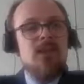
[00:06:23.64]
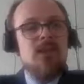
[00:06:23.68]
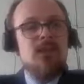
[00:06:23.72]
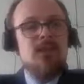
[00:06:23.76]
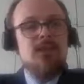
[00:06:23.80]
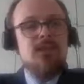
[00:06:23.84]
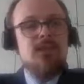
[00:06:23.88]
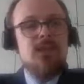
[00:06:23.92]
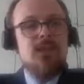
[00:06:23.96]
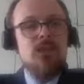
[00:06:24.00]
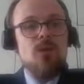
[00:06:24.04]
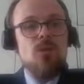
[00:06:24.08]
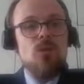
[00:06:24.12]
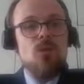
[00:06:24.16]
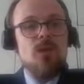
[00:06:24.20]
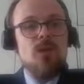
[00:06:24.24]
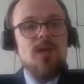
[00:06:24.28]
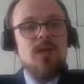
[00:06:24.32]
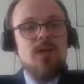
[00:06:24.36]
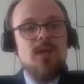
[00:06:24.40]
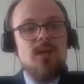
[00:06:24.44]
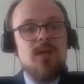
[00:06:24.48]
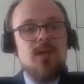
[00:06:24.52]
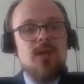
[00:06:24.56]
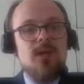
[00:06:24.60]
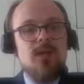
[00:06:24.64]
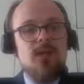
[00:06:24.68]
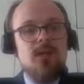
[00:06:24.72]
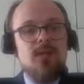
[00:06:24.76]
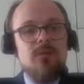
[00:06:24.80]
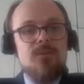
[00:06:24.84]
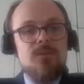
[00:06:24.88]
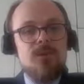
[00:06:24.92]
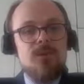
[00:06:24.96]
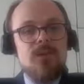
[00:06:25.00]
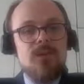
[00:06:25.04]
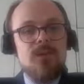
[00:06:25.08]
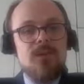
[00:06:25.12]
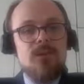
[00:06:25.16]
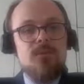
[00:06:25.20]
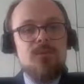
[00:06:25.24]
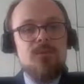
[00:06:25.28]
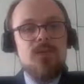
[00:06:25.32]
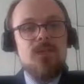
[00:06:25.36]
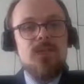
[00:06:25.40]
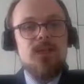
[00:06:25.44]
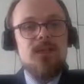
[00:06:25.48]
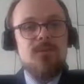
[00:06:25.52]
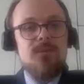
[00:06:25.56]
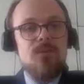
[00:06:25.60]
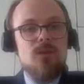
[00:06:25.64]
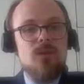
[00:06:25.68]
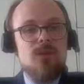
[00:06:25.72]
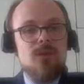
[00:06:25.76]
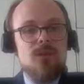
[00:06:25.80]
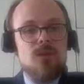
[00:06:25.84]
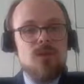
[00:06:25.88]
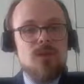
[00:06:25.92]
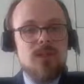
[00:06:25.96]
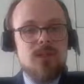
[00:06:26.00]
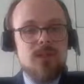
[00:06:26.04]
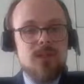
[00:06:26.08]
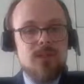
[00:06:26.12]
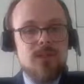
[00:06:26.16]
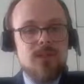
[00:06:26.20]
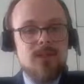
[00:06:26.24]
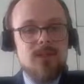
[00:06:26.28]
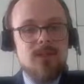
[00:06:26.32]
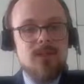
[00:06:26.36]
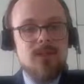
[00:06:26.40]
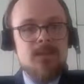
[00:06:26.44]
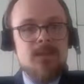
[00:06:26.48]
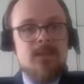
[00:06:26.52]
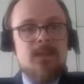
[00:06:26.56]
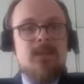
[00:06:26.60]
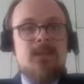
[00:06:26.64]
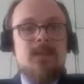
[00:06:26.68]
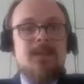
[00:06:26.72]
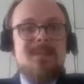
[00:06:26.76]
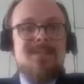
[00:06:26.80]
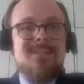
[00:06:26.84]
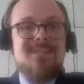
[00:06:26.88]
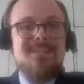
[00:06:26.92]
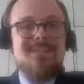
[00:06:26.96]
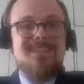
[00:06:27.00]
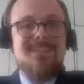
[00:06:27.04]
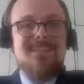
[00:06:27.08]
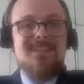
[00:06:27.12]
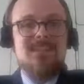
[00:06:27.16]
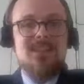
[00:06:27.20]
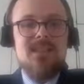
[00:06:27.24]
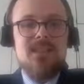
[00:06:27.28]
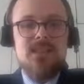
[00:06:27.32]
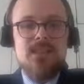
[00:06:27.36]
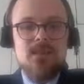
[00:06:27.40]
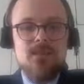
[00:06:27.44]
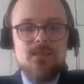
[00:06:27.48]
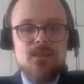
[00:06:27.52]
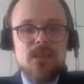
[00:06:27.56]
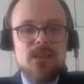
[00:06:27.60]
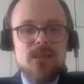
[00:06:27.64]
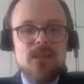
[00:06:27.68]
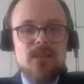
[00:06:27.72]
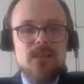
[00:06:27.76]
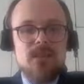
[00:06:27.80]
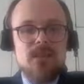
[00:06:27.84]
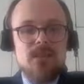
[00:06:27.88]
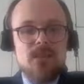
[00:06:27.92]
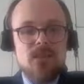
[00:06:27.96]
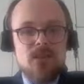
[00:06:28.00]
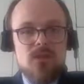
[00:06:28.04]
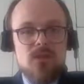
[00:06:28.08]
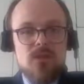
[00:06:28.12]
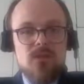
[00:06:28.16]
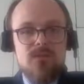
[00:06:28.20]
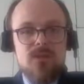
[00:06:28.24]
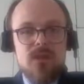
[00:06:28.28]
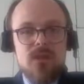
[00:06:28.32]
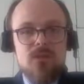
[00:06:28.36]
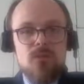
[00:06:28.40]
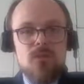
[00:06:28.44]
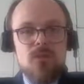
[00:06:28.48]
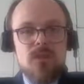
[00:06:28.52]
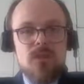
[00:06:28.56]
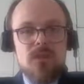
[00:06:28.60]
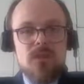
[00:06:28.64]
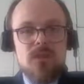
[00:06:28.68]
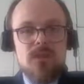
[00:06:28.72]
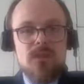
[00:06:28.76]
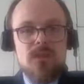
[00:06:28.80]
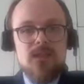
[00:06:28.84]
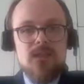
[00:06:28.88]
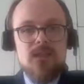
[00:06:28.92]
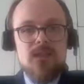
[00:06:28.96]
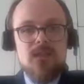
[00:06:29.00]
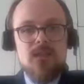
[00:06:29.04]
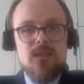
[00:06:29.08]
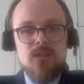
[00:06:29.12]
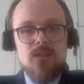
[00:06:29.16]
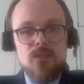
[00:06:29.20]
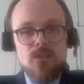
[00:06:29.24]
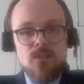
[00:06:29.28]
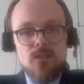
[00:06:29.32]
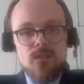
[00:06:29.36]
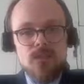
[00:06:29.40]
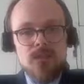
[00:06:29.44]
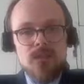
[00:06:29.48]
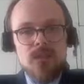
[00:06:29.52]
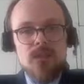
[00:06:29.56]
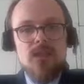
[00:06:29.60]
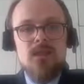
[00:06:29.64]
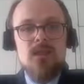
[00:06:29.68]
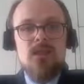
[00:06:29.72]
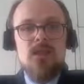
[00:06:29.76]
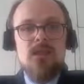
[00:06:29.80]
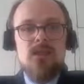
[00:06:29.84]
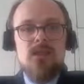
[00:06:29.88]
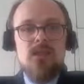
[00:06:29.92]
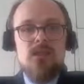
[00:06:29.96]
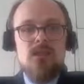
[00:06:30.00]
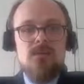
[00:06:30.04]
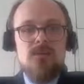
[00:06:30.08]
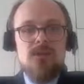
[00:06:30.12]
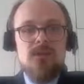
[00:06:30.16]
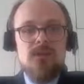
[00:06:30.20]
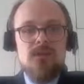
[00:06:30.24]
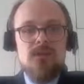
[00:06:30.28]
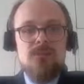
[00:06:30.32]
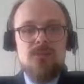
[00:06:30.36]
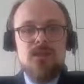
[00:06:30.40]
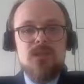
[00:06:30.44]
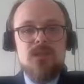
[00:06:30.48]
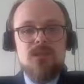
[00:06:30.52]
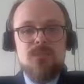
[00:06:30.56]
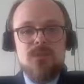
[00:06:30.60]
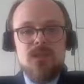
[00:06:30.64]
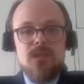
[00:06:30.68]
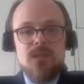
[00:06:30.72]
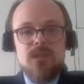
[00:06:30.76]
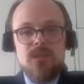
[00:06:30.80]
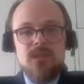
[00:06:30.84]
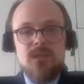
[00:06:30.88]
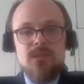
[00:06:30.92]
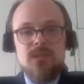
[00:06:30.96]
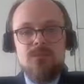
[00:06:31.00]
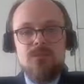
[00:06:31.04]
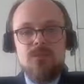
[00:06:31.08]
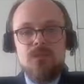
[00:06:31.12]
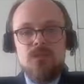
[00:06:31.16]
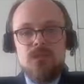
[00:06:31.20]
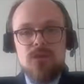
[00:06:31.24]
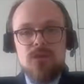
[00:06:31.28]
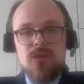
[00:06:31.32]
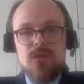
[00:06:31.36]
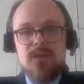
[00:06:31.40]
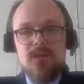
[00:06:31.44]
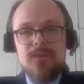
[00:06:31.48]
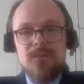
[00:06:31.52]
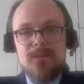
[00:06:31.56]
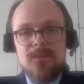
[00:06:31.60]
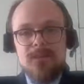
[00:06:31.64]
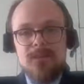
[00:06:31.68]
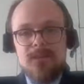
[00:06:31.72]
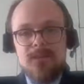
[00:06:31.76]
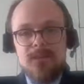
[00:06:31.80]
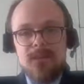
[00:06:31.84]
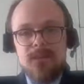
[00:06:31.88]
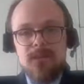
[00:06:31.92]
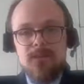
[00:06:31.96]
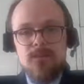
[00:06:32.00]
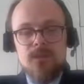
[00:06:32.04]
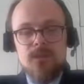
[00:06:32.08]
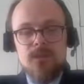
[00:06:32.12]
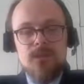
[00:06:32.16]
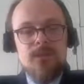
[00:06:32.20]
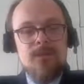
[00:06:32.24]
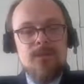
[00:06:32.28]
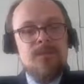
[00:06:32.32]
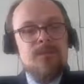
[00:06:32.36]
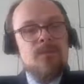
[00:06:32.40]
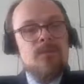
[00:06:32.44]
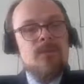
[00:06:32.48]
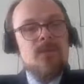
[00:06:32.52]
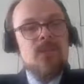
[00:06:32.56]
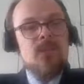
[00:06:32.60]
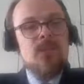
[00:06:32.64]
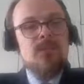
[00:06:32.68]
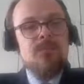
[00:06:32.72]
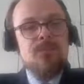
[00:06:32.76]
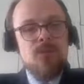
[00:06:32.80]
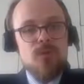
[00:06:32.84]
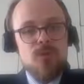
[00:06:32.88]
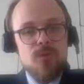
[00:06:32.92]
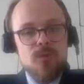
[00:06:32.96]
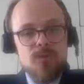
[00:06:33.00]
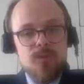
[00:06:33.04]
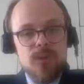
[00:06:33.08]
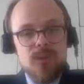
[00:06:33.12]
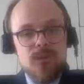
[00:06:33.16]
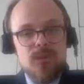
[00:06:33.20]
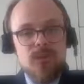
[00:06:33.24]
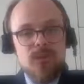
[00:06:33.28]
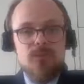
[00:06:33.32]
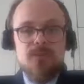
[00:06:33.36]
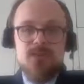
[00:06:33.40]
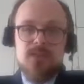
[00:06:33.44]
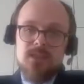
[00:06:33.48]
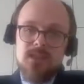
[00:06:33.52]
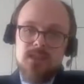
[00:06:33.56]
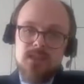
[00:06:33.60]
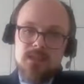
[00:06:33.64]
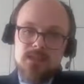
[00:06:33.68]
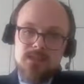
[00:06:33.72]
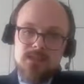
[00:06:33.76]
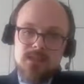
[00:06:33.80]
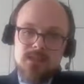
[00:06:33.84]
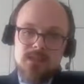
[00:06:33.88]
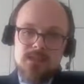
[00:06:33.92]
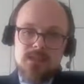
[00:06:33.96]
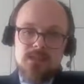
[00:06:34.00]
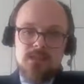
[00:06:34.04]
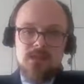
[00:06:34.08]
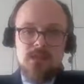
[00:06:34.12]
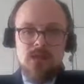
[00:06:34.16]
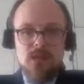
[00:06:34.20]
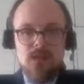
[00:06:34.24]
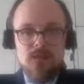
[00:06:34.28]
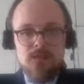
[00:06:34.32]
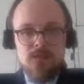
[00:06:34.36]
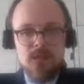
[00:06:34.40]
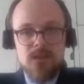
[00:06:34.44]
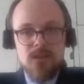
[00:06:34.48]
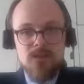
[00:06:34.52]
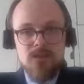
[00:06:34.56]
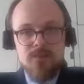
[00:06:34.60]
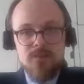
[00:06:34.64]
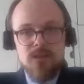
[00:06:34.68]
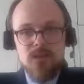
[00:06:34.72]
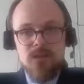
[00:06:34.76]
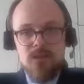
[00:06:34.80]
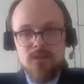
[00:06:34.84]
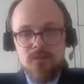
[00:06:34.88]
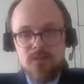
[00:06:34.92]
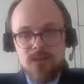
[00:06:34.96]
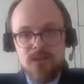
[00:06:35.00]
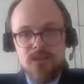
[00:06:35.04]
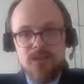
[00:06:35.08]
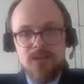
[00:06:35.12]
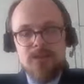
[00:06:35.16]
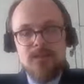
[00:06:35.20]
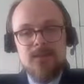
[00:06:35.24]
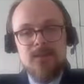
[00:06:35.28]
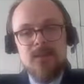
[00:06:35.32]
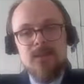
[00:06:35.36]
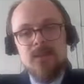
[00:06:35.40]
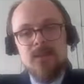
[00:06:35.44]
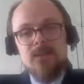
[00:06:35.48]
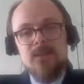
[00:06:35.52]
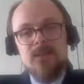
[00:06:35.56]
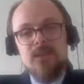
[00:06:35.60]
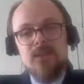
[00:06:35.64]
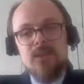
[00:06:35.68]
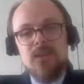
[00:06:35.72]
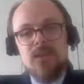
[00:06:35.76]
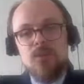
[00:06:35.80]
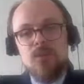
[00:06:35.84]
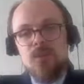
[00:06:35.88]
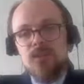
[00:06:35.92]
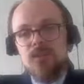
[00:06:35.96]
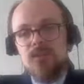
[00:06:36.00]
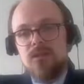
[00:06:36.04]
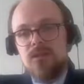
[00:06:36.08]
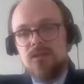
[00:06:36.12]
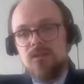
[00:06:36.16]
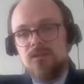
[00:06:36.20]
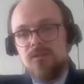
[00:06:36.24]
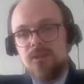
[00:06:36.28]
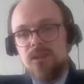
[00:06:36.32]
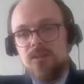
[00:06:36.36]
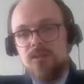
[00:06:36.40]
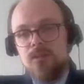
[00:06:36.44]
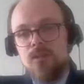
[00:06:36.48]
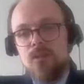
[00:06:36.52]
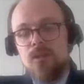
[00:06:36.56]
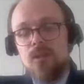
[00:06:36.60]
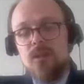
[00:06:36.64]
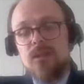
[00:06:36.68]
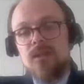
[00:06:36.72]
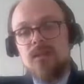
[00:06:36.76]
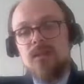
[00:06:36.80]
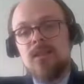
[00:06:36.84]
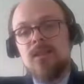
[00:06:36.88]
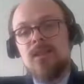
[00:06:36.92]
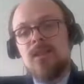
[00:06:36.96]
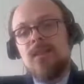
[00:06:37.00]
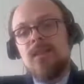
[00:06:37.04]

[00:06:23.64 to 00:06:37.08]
Then we have the replicable use cases, data evidence on value chain energy use, innovative benchmarking and monitoring systems, improvement of standards, governance, and regulatory frameworks.